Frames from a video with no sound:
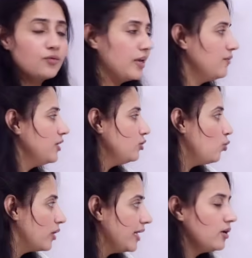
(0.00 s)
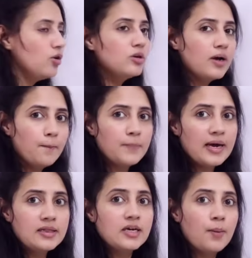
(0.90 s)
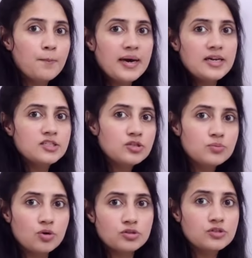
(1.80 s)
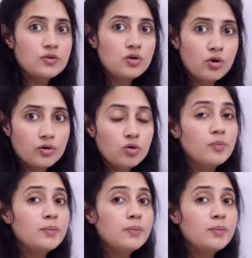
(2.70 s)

Whenever you click on compile, the compilation process will going on,